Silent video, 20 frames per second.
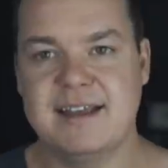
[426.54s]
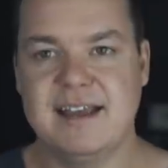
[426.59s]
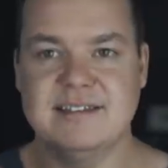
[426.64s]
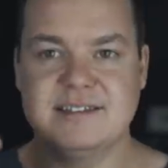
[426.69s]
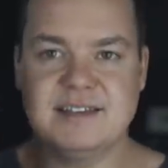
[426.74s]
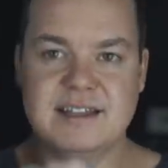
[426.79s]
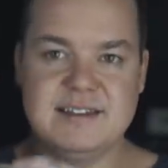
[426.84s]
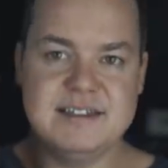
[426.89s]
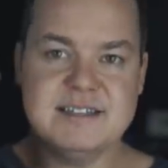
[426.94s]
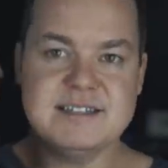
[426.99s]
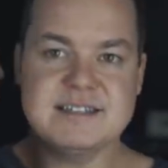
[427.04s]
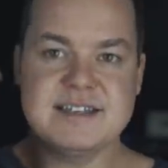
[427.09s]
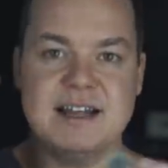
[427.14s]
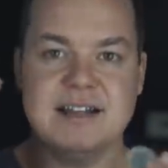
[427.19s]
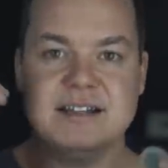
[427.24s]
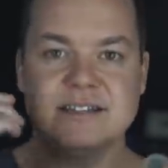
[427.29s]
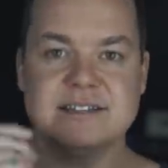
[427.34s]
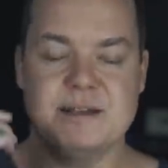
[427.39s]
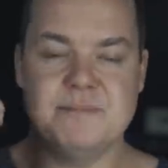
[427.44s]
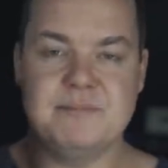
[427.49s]
thing is that this
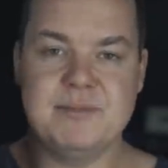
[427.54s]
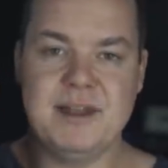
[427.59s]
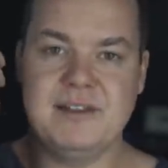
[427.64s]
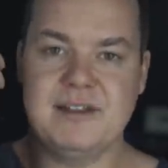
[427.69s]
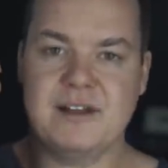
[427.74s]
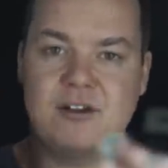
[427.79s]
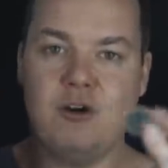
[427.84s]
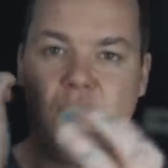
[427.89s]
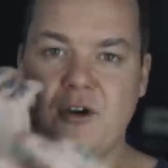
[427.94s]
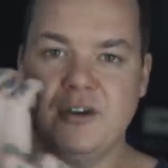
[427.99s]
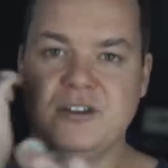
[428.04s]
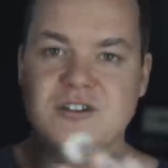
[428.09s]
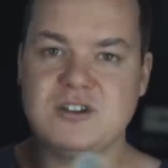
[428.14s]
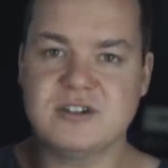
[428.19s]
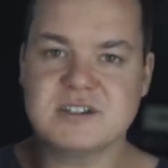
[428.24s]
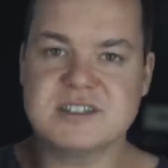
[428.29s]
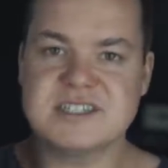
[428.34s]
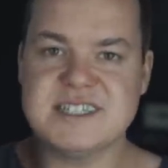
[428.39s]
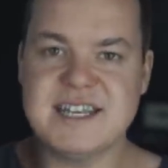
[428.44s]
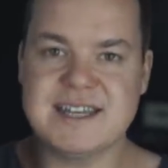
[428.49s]
tells them that the coin's
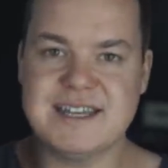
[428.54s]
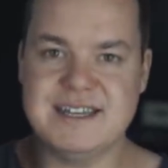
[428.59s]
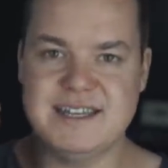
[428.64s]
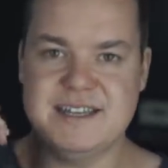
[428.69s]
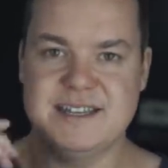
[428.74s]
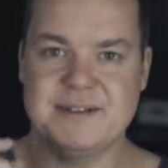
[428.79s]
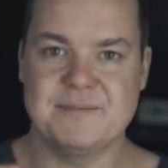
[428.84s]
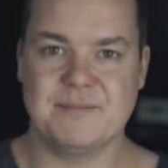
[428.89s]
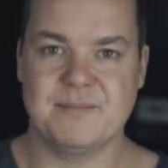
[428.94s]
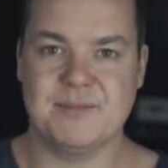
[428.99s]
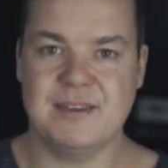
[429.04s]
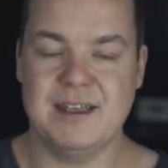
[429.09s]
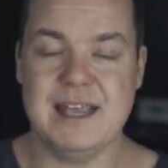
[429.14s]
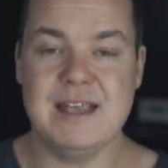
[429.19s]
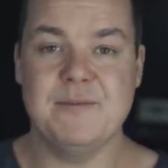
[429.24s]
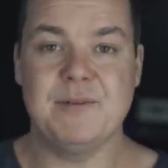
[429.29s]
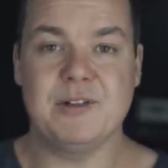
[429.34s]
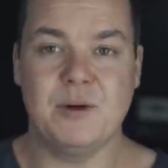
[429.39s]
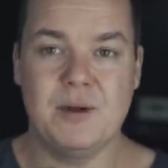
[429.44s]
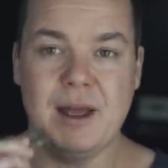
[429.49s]
not sticky,
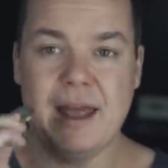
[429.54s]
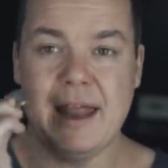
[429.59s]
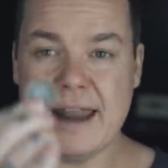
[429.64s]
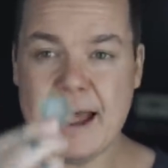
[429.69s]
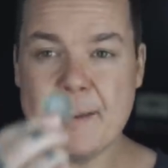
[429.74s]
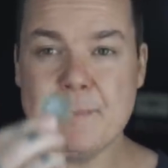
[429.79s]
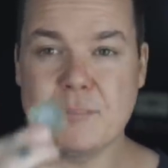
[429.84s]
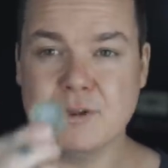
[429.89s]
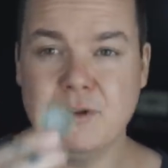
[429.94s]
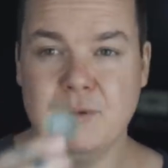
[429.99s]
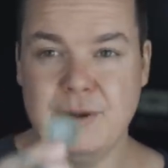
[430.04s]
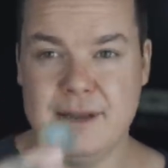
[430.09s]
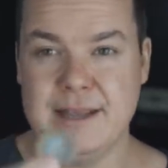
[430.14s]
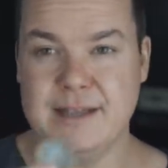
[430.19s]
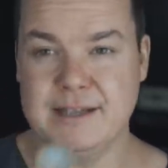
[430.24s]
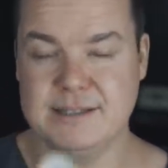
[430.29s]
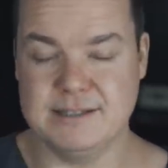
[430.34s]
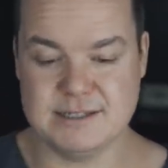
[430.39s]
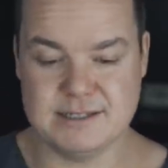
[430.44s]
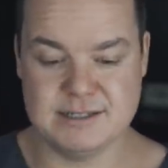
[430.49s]
even though it absolutely
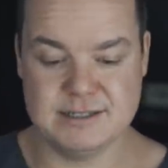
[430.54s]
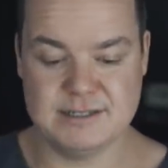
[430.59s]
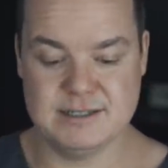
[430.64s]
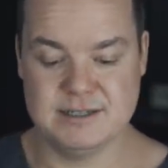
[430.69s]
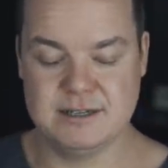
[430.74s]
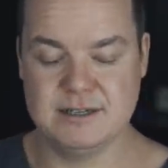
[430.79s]
is.